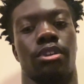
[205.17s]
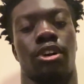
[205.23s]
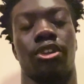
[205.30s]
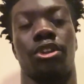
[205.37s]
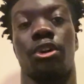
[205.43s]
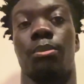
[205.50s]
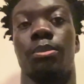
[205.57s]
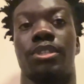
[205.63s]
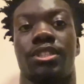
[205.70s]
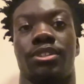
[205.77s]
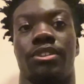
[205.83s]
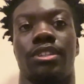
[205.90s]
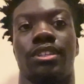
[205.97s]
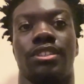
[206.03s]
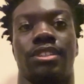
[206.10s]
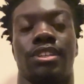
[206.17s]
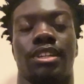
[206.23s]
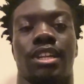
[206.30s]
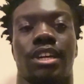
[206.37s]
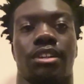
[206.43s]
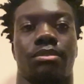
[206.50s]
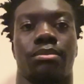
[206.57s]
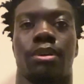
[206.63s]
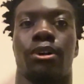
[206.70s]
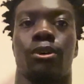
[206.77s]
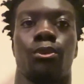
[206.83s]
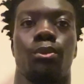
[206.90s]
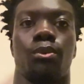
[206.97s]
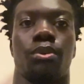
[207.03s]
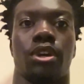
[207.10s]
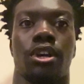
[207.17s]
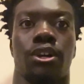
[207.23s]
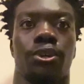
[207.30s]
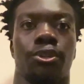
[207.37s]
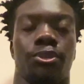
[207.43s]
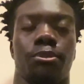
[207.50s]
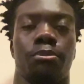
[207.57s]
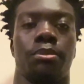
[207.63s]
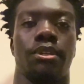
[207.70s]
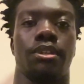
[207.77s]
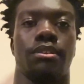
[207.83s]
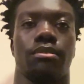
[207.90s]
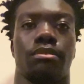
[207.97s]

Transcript: not materialistic like how girls would be.